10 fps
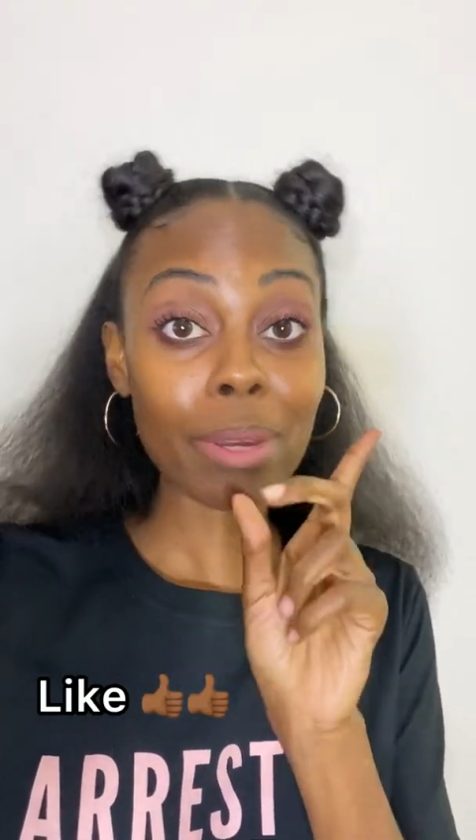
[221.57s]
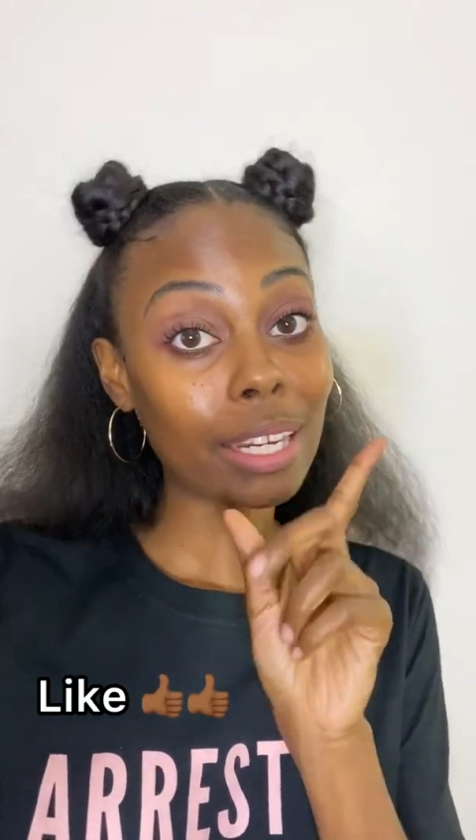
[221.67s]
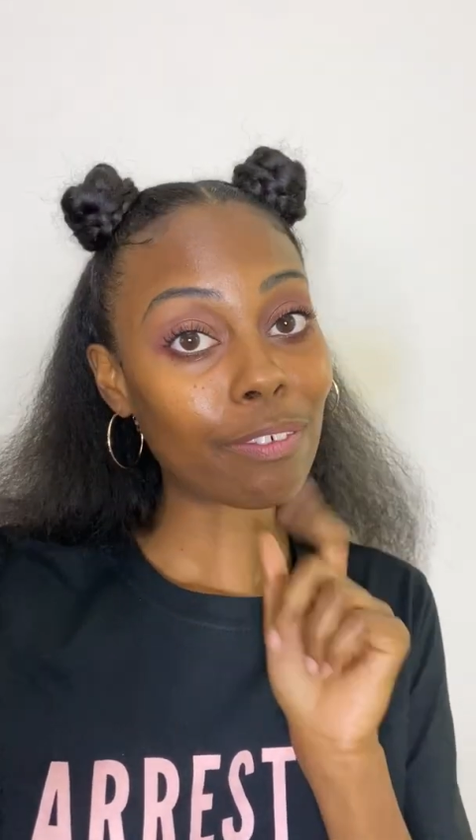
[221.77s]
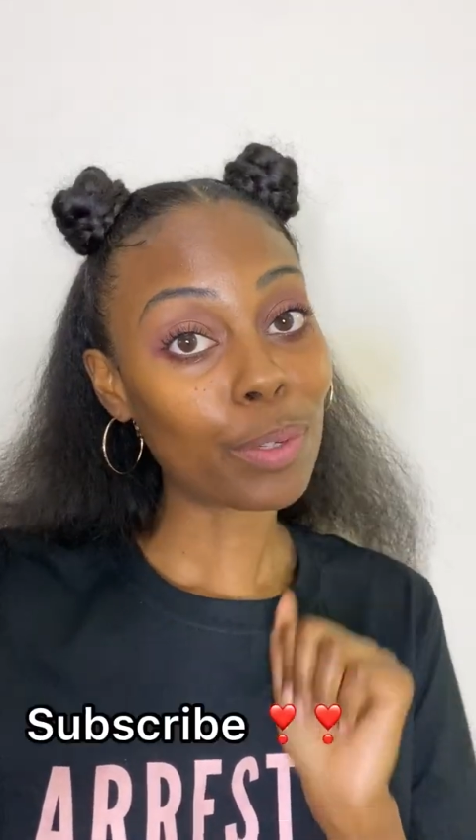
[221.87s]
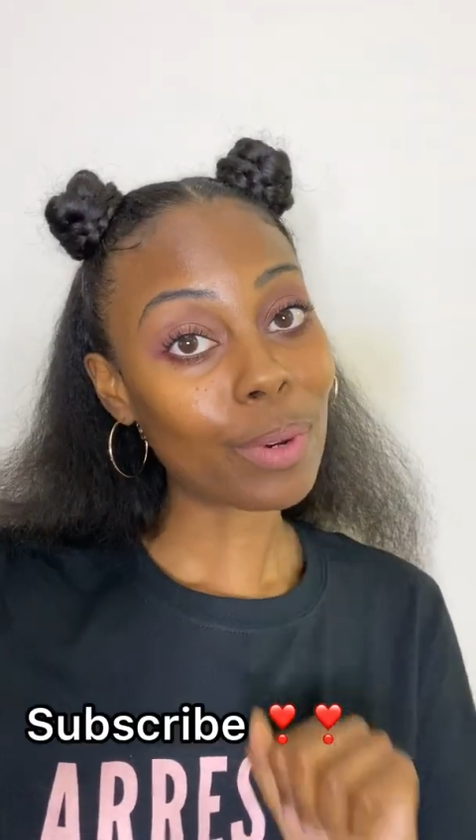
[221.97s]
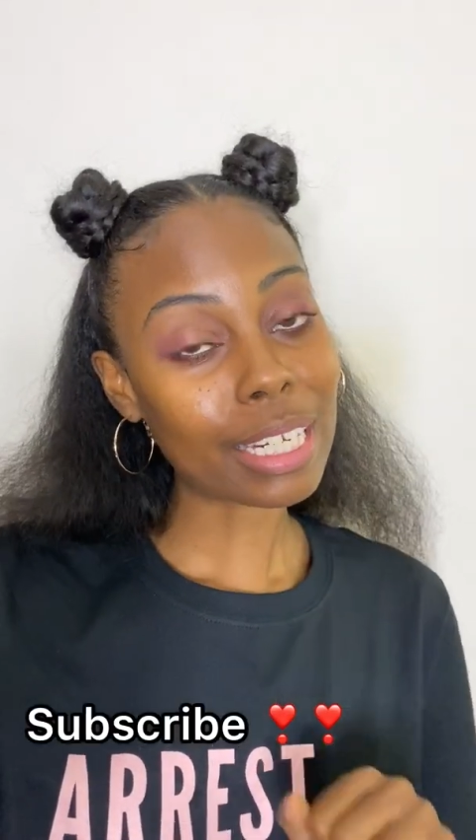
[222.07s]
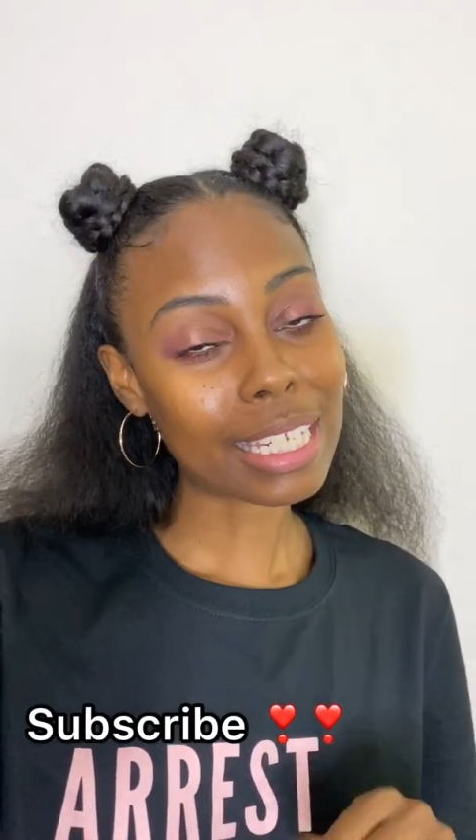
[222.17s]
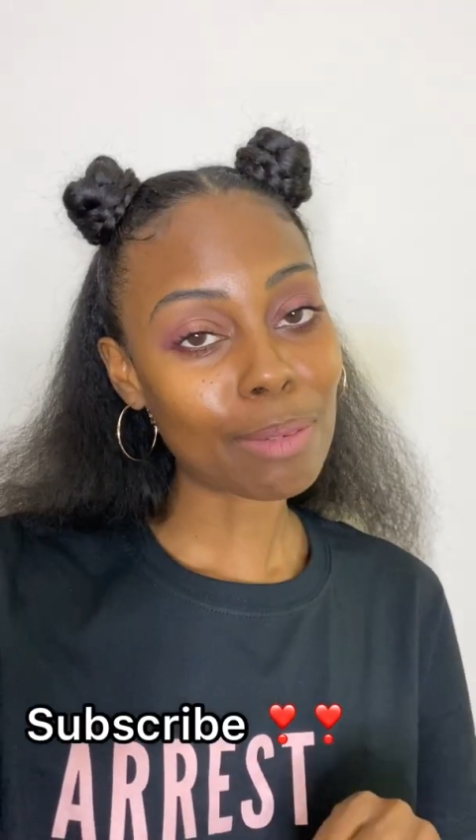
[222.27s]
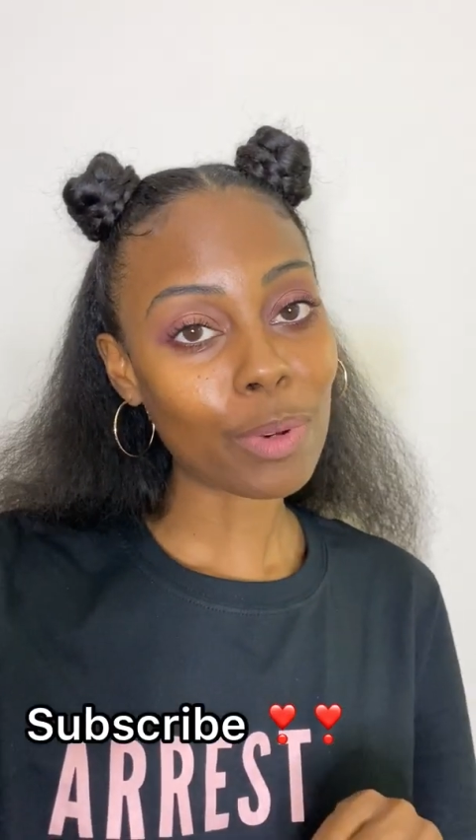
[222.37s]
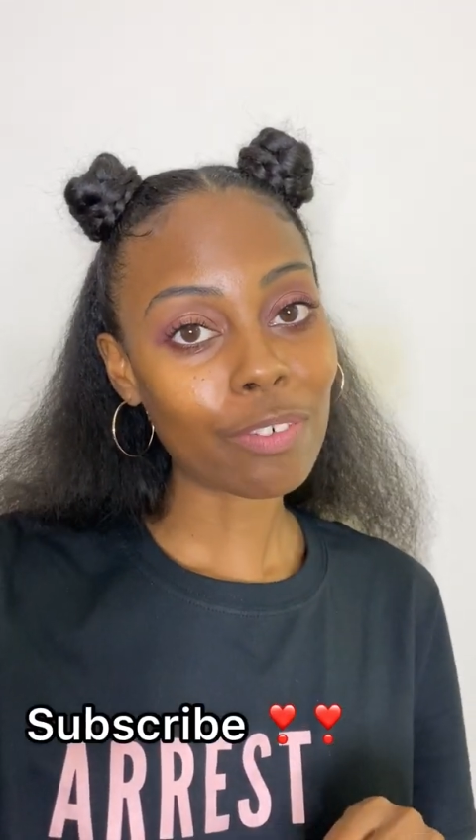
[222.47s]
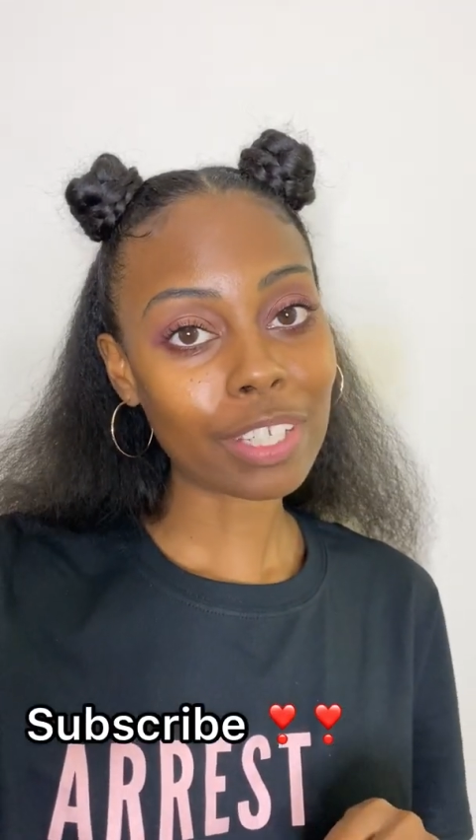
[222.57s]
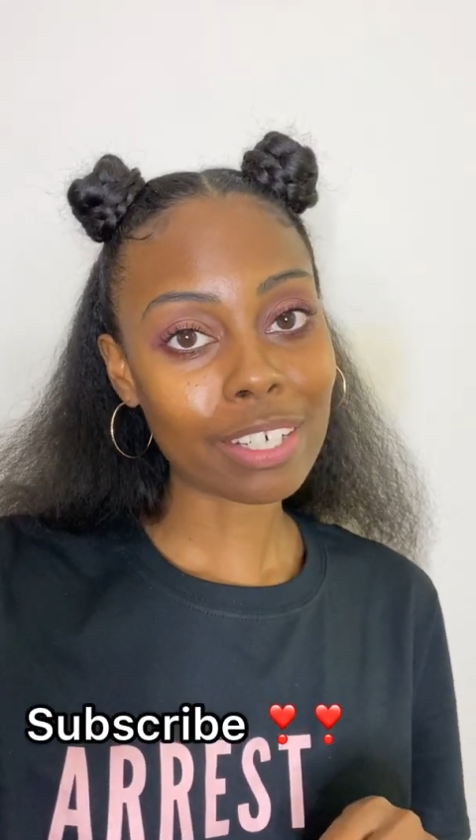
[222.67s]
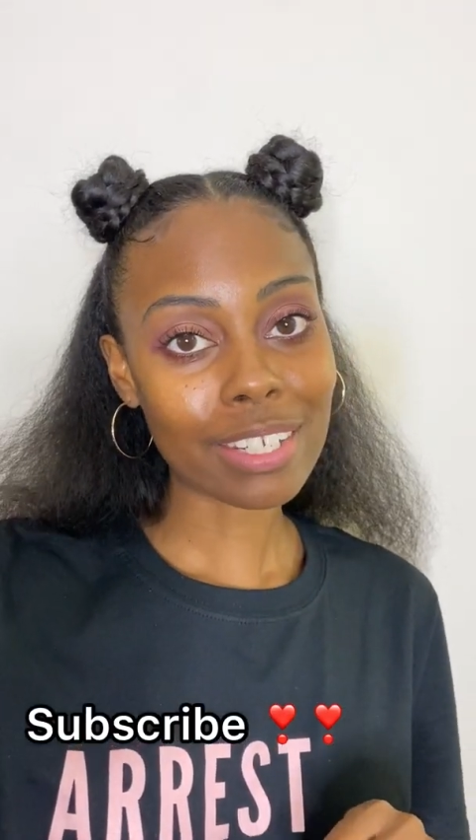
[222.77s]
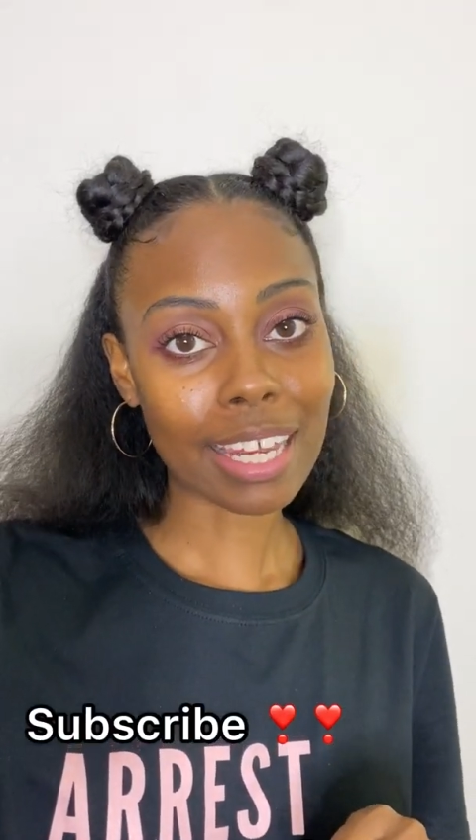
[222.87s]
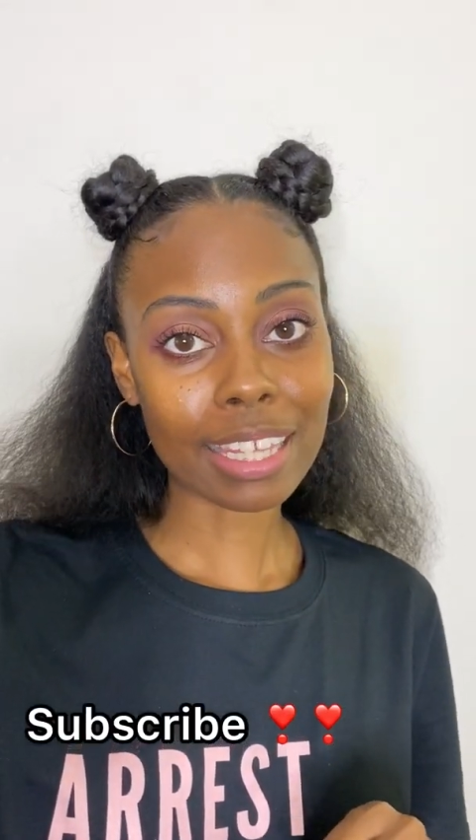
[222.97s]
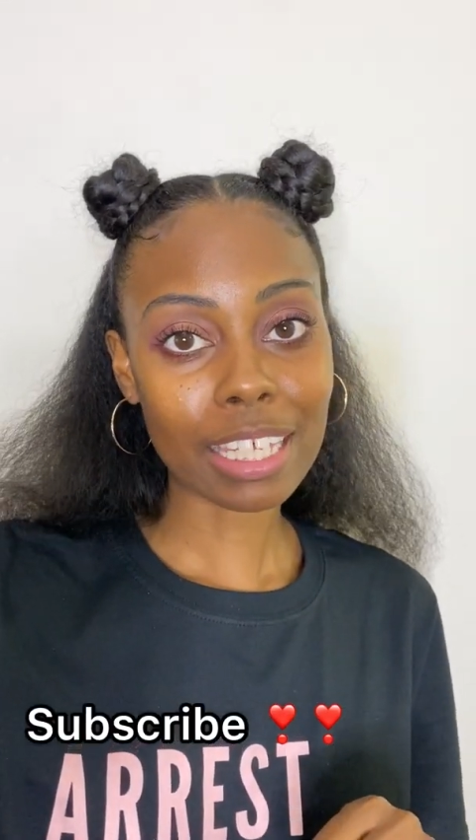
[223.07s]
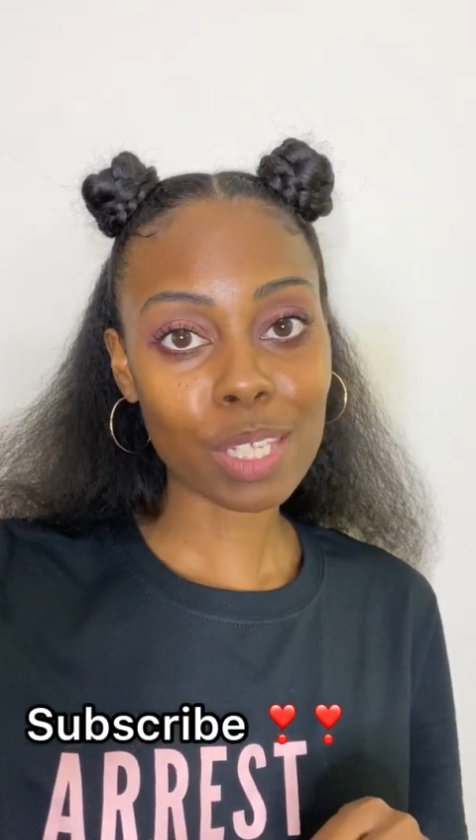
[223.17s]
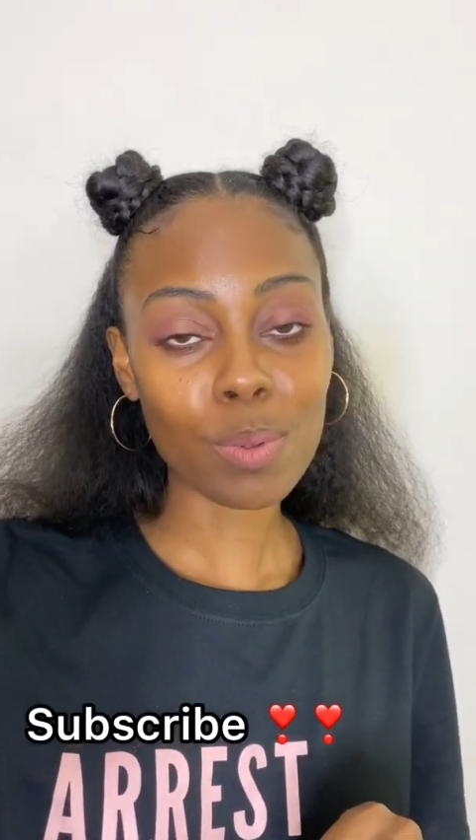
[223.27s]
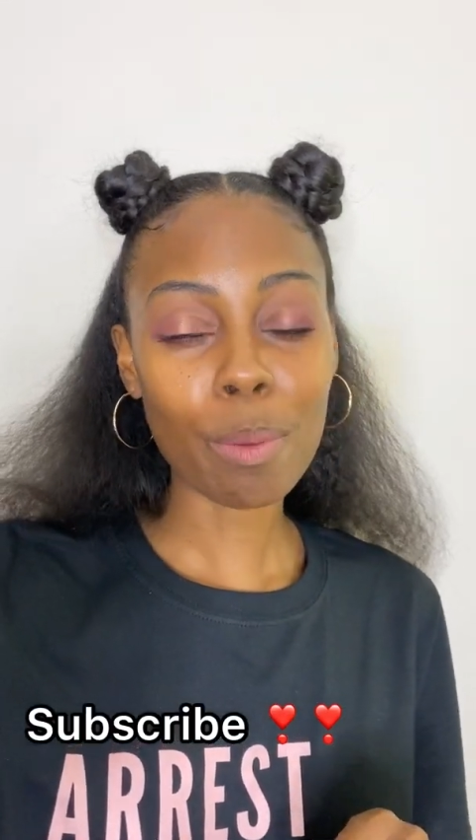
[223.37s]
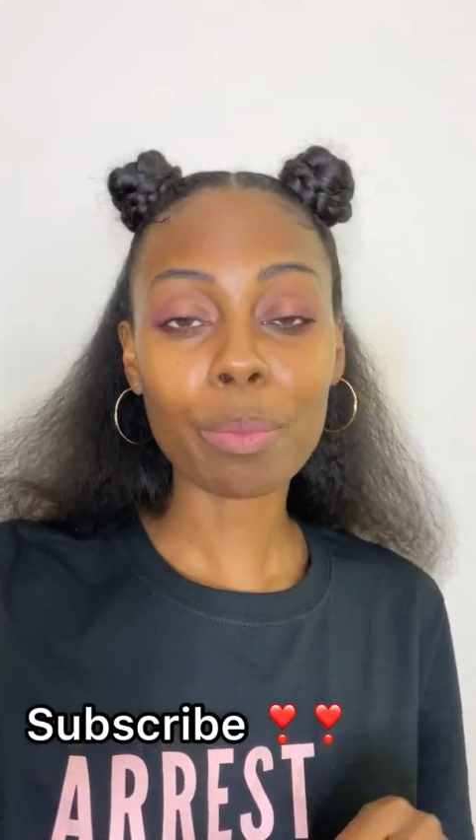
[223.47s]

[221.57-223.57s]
And if you want to see more videos like this one,